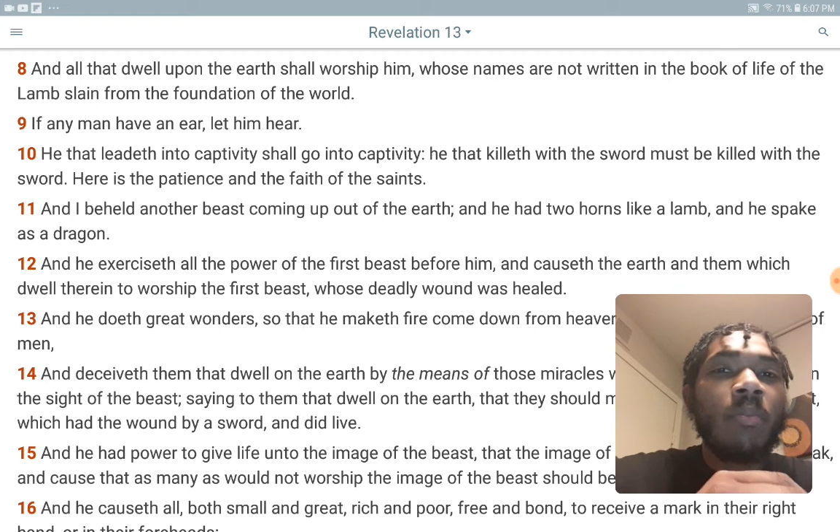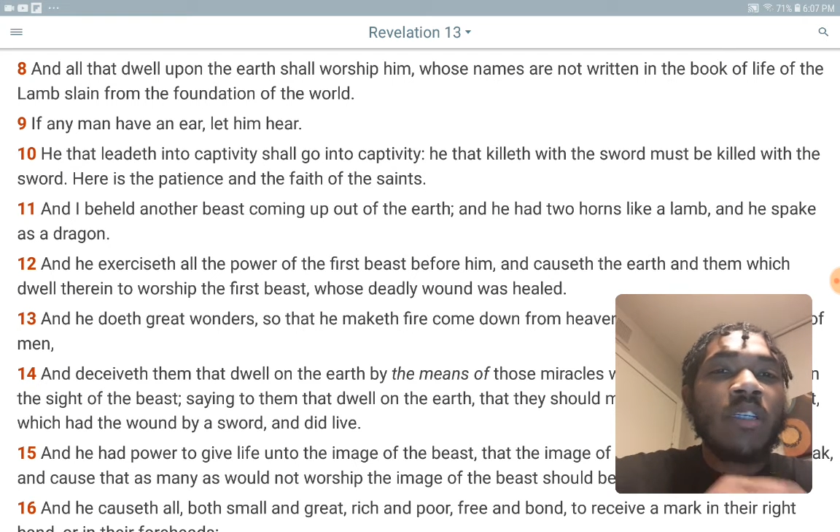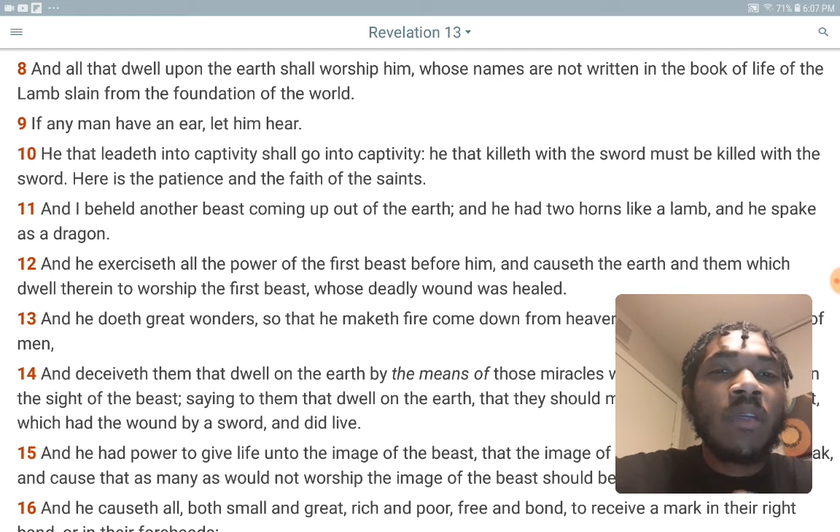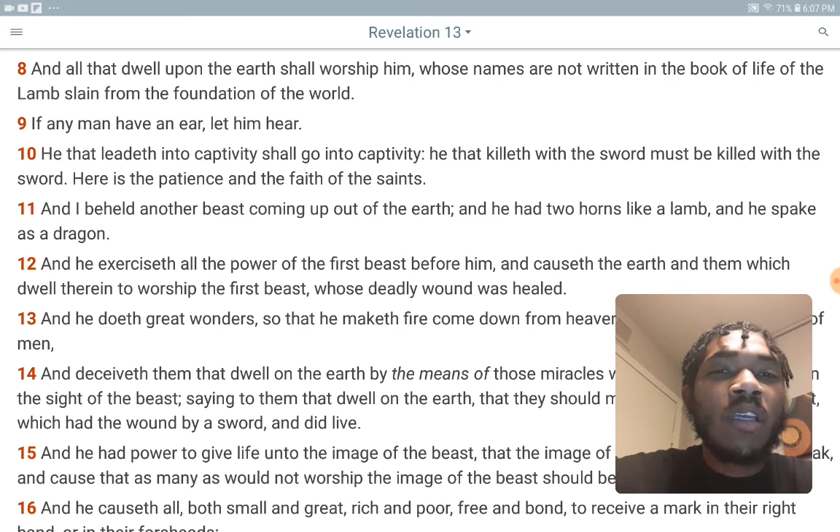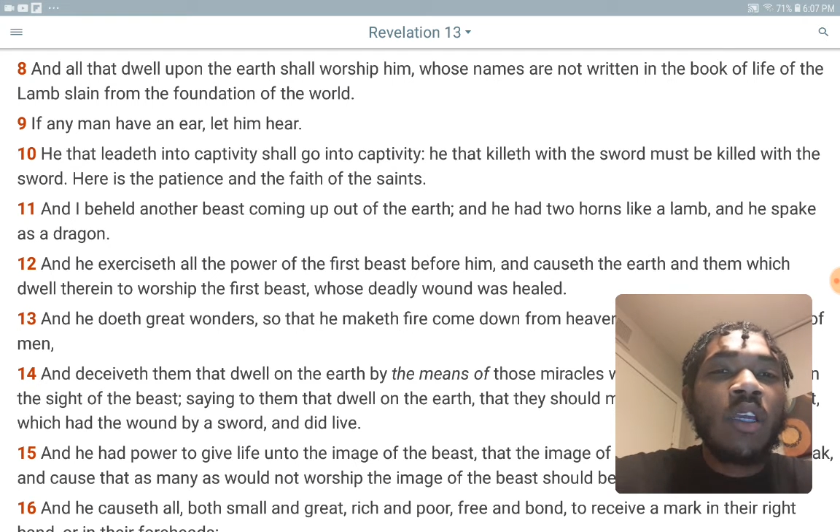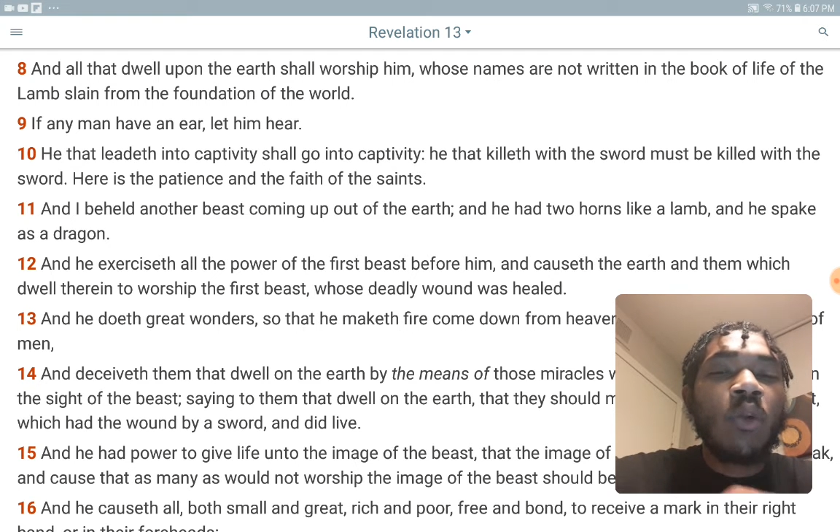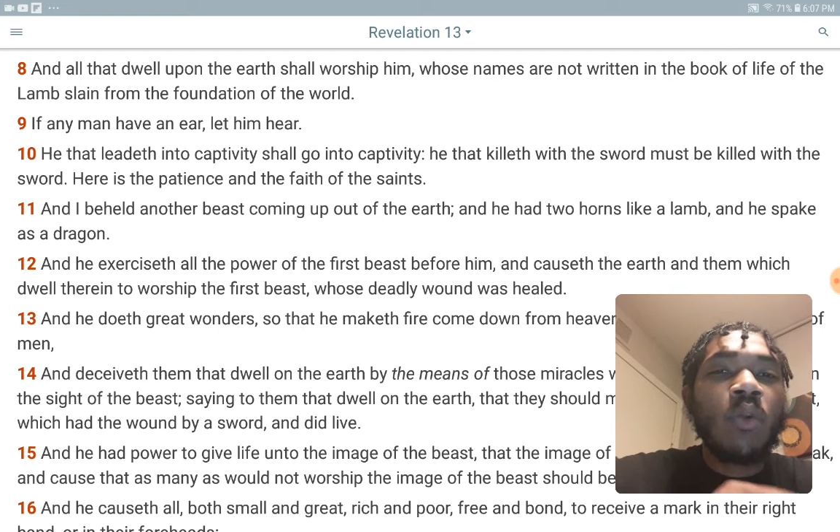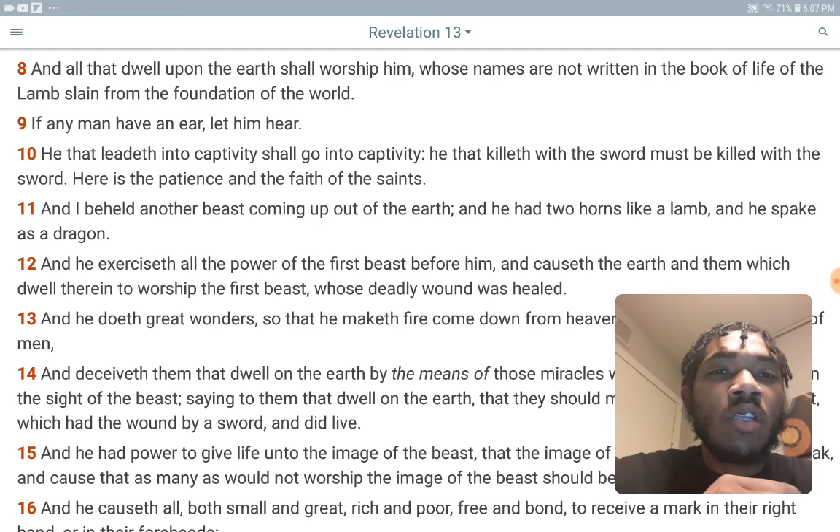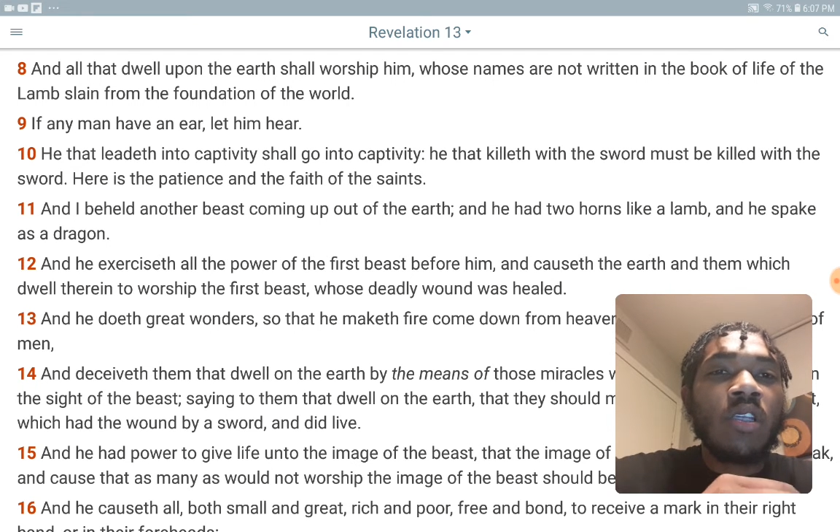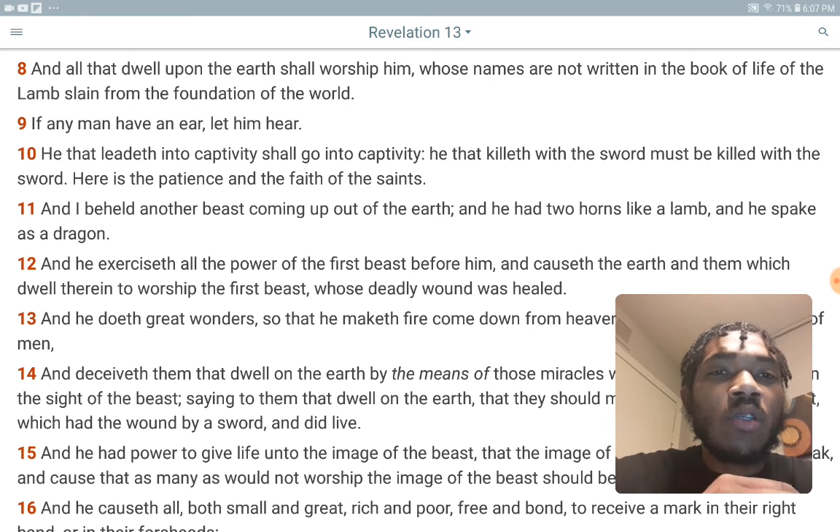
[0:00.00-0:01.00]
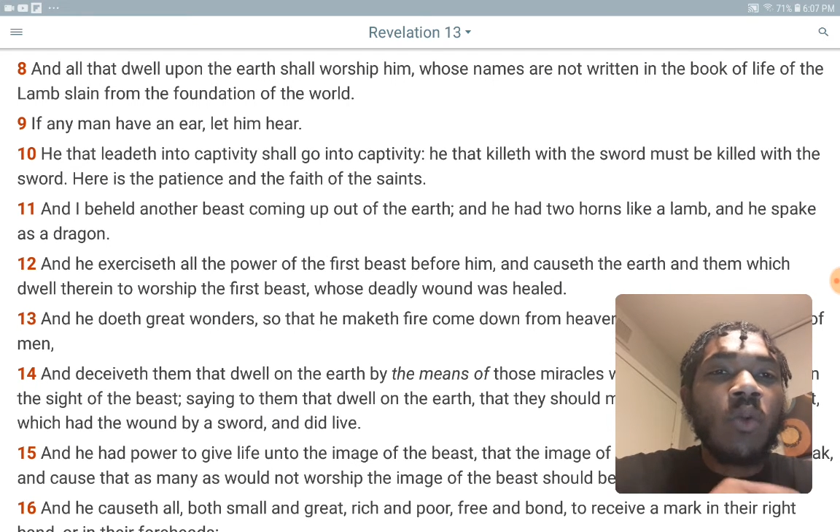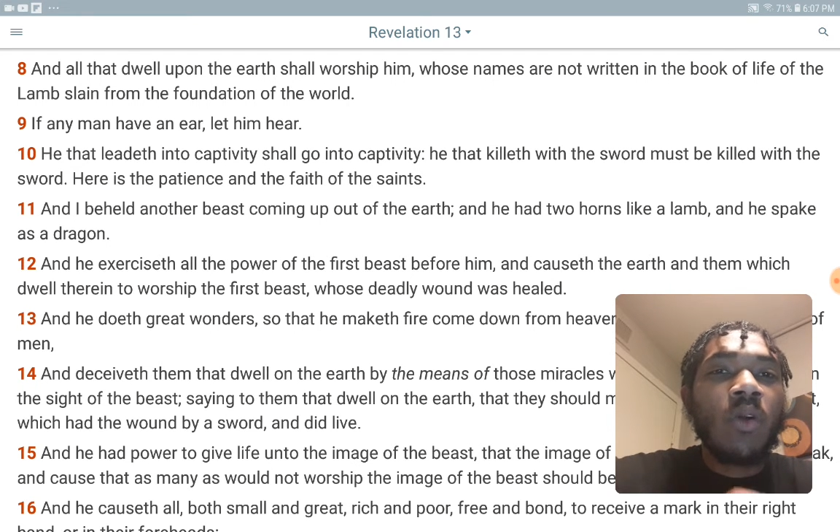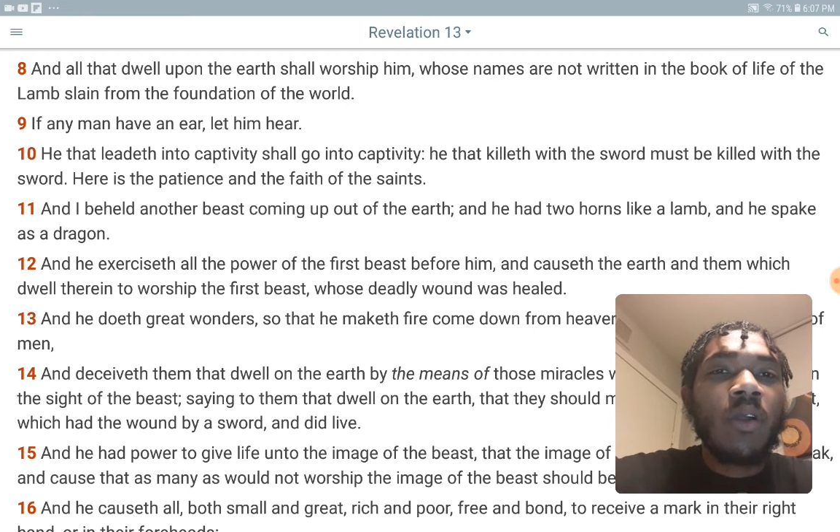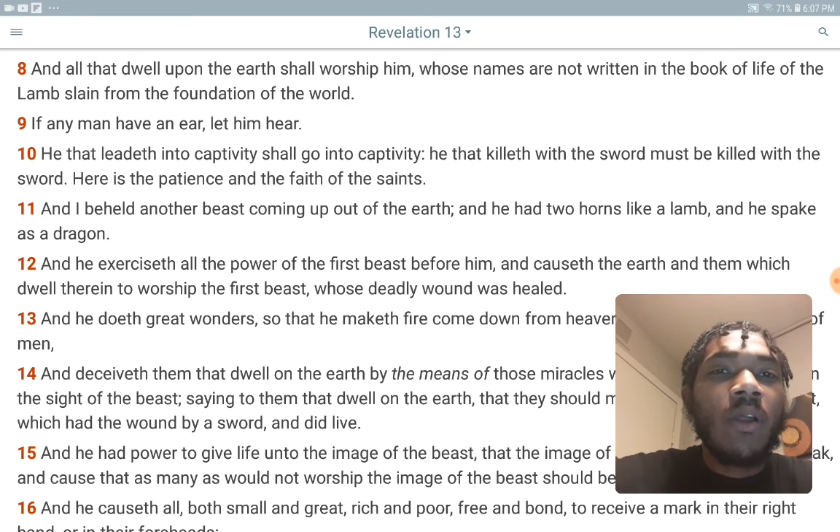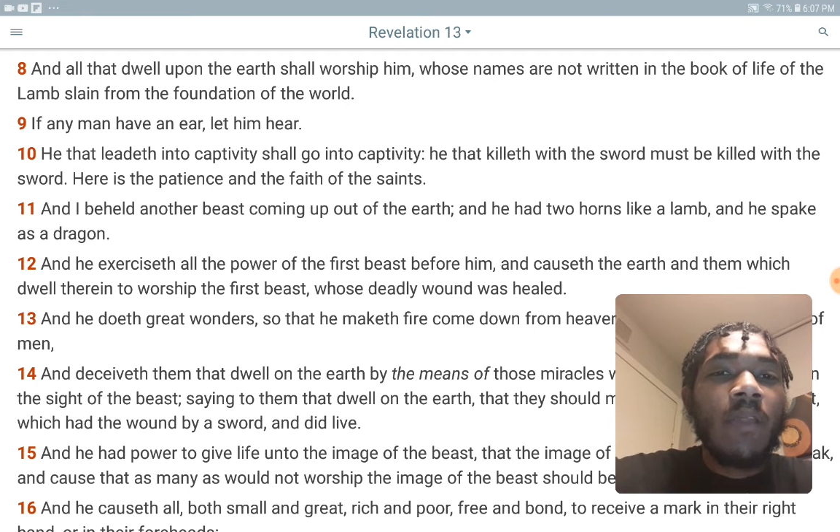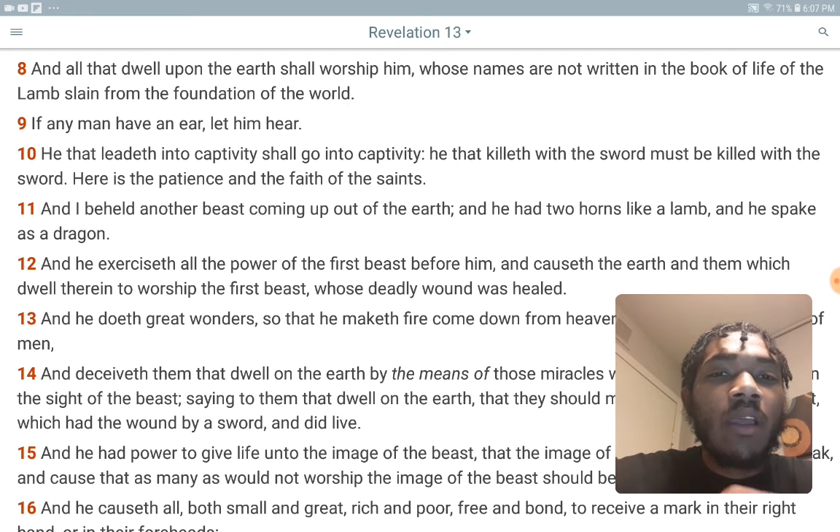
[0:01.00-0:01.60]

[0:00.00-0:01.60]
must be killed with the sword.